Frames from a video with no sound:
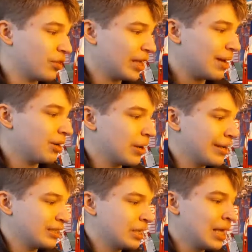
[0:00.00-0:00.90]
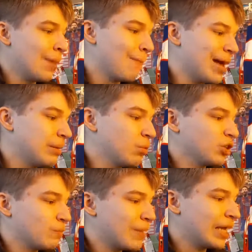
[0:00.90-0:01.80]
the outgoings... Main
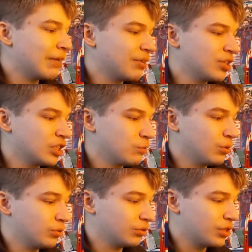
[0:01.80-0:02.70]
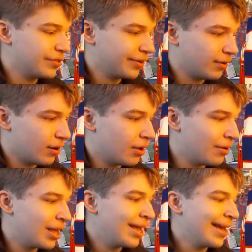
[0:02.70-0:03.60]
ones, Benkovic going to Bristol City on
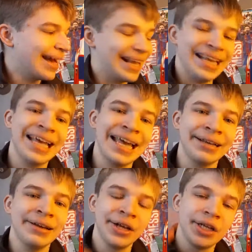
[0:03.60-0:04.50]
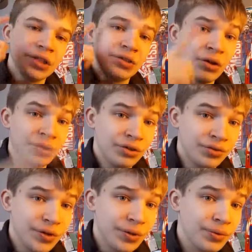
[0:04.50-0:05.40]
loan and King going to
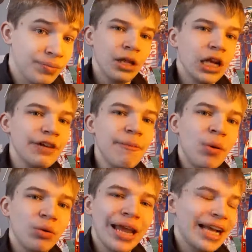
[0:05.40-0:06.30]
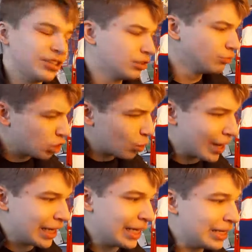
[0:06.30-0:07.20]
Huddersfield. Liverpool next, the
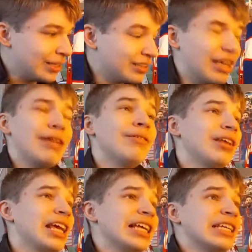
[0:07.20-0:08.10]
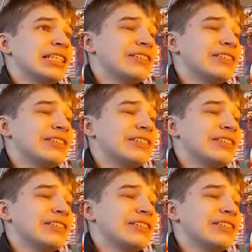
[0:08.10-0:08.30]
runaway leaders, and it is